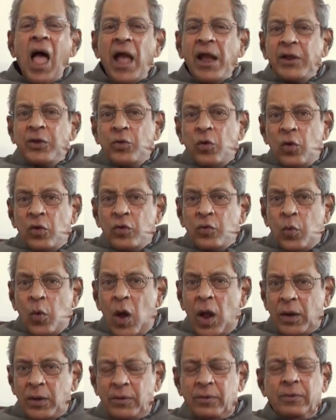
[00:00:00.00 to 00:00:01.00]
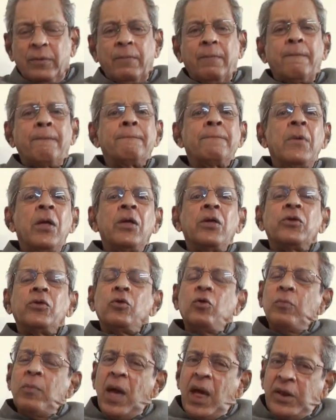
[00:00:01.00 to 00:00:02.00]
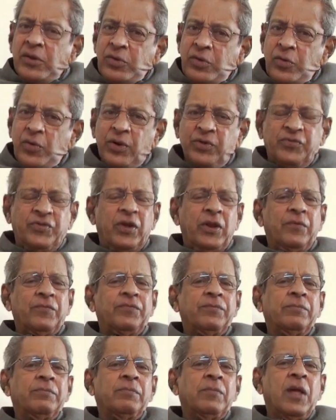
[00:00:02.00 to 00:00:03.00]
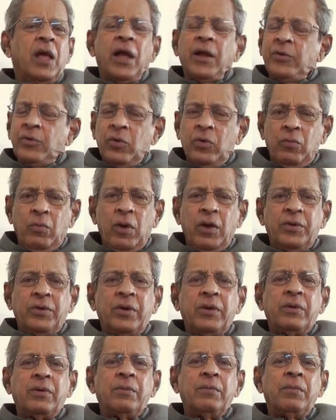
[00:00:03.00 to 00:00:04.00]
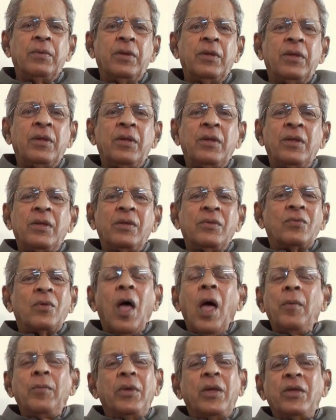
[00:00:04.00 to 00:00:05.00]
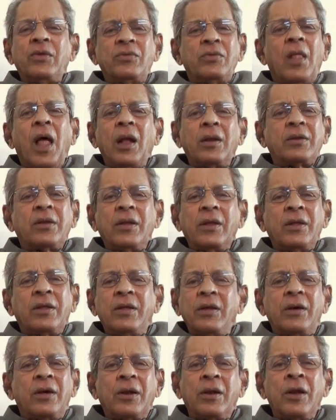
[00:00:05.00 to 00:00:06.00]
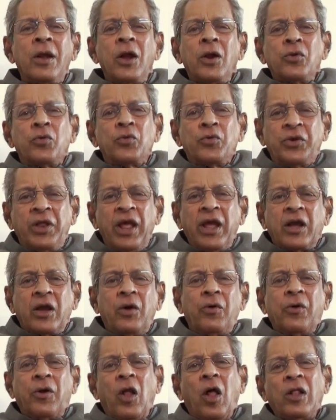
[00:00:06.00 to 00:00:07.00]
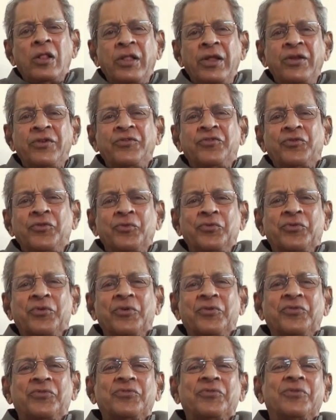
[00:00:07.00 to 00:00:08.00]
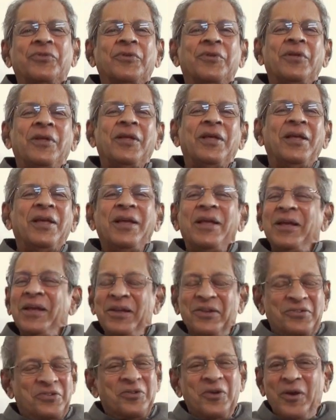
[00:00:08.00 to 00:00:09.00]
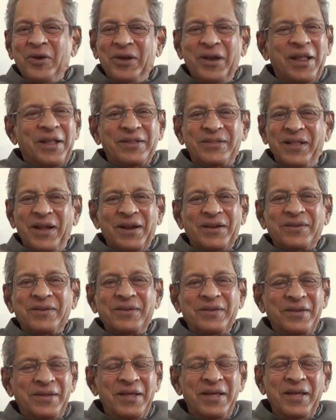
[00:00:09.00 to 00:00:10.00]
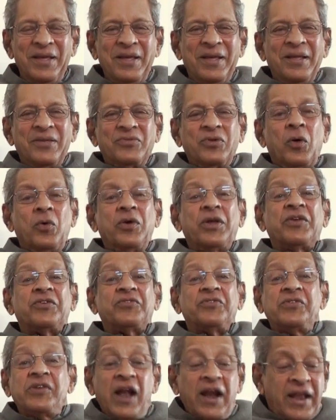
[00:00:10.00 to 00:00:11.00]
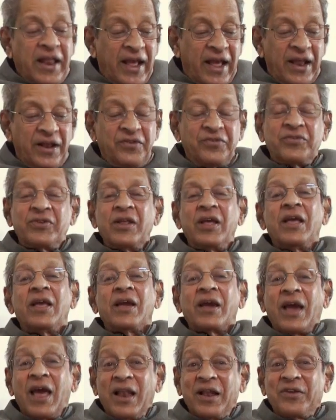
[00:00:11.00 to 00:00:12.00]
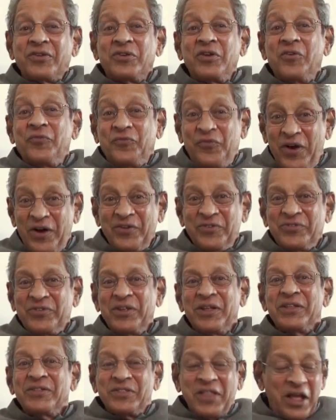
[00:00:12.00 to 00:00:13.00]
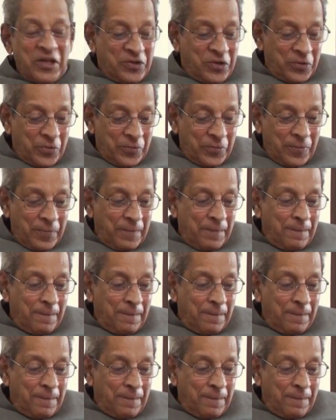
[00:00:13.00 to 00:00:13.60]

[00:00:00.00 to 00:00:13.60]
I don't want. You marry yourself. I don't want it. Swami is not here to take over all the institutions. It's not like that. So he is dead against collection of funds. Thank you.